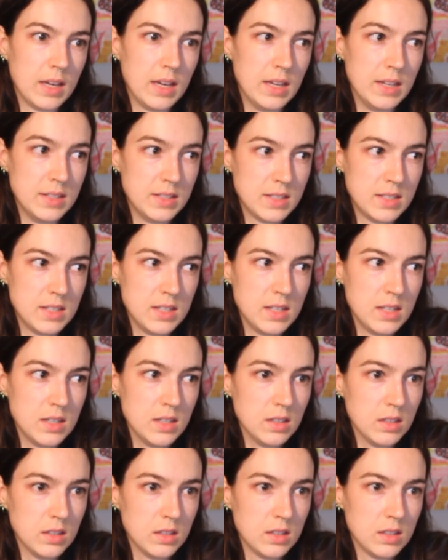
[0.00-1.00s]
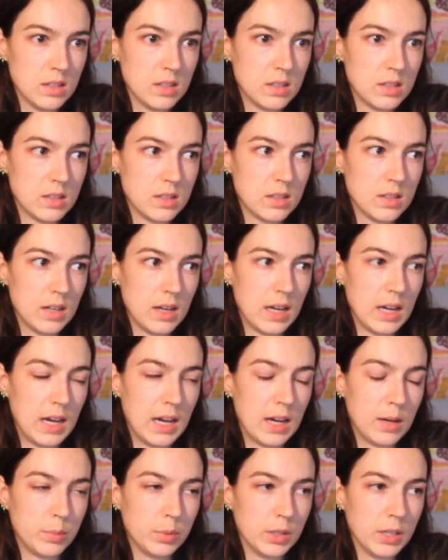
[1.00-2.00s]
entity
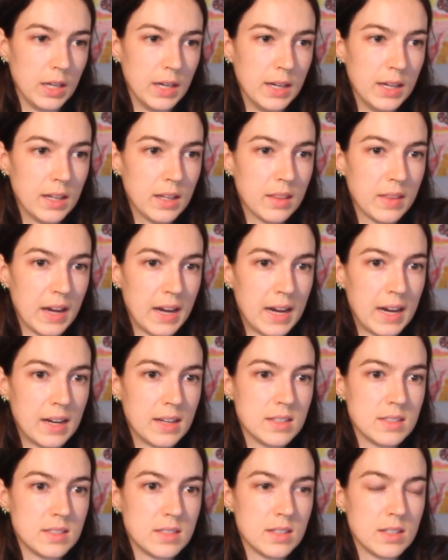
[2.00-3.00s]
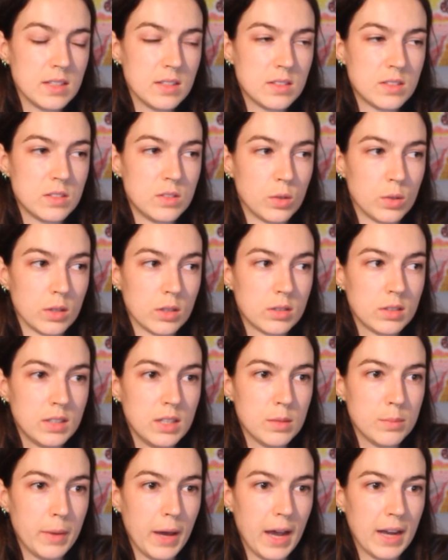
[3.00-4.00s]
at play that has
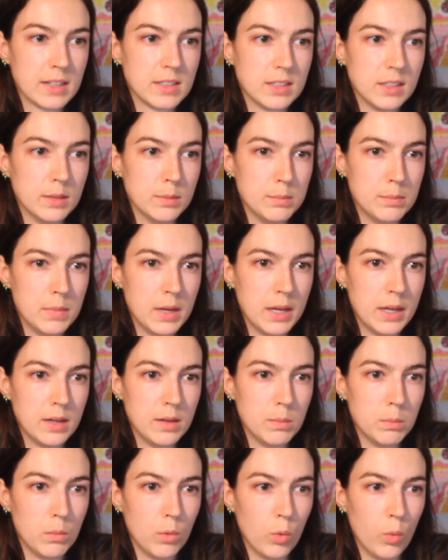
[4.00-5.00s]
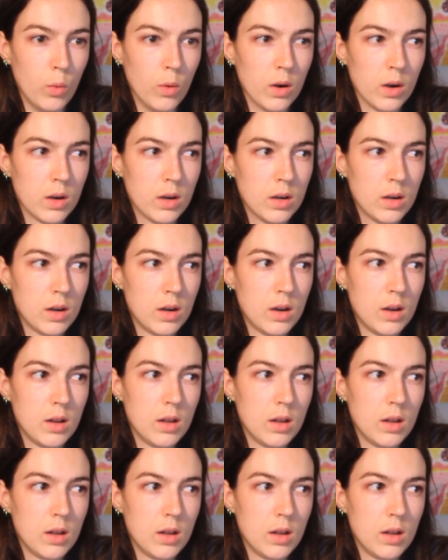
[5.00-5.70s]
historically impacted men more.